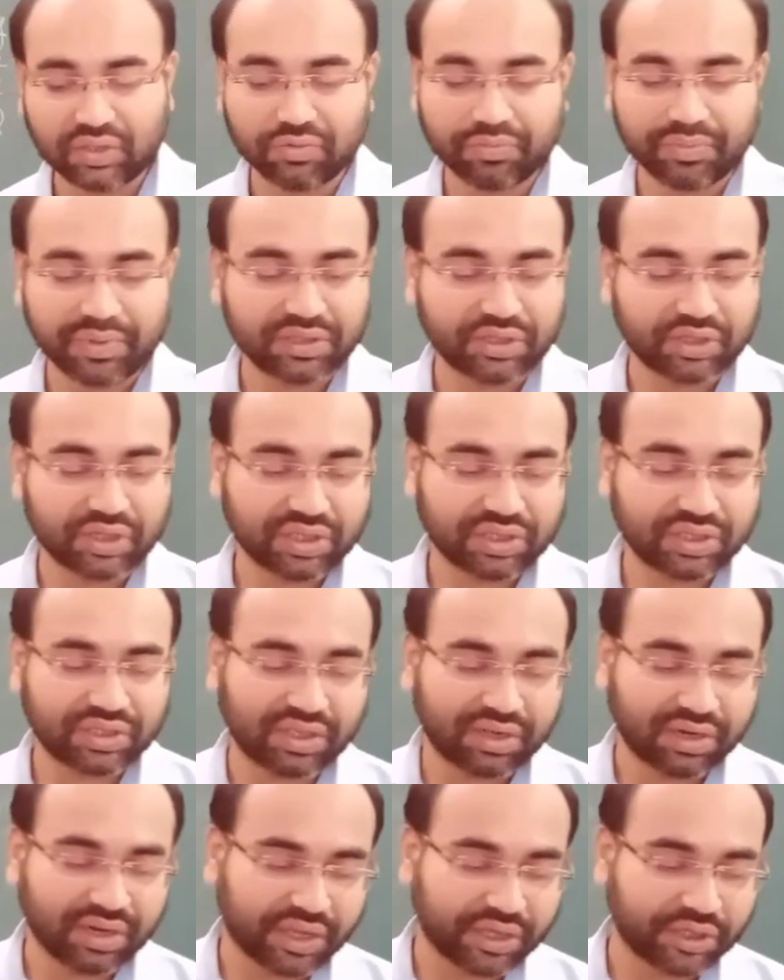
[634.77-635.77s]
You may judge
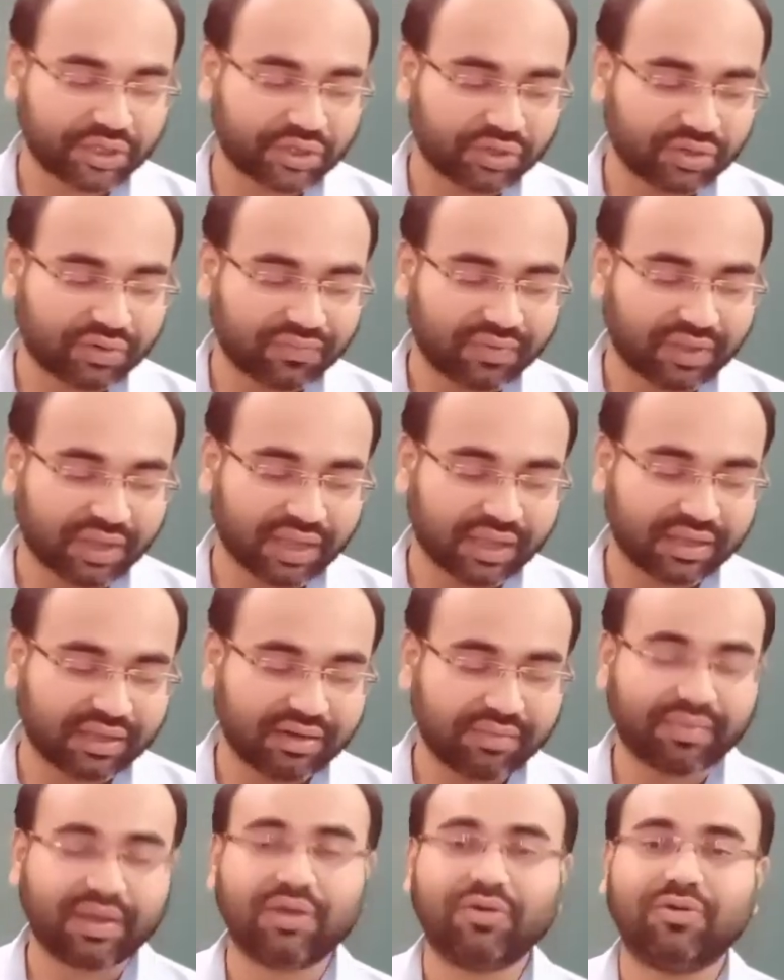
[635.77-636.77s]
the nature of the
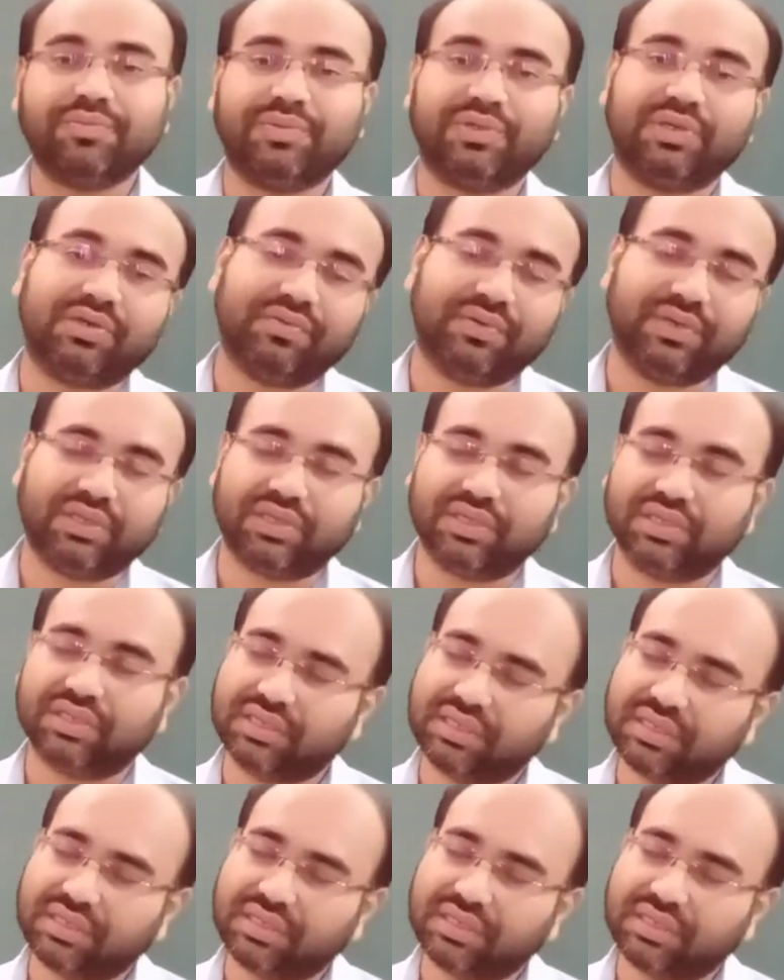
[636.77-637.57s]
angle by observation.